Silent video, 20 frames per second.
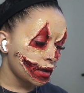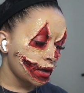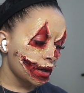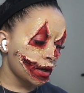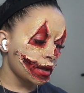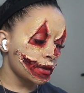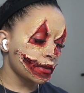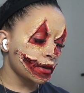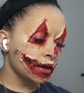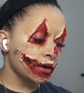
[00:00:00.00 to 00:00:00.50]

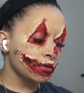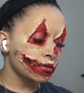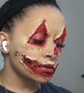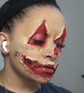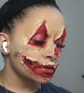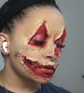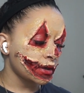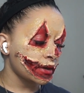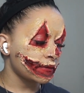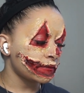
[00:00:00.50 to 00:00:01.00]
and then I
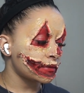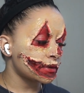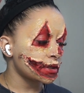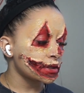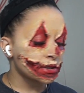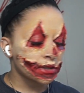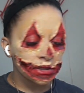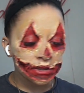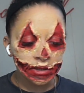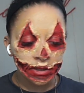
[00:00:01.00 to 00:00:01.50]
also have
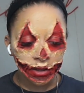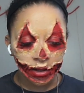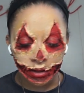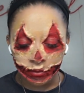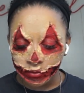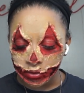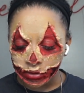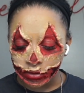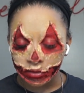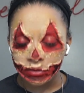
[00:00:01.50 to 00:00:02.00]
this came
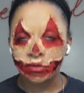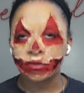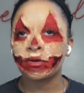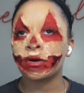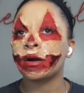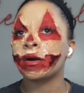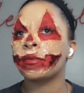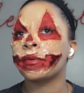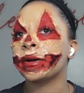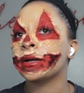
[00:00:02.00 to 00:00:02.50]
with the
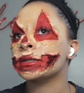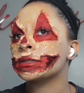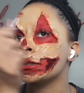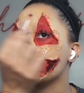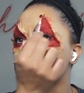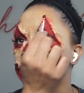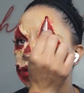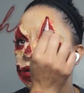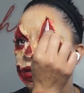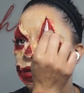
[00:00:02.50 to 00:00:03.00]
scar wax
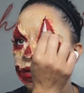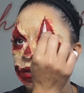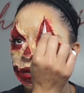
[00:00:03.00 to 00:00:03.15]
kit.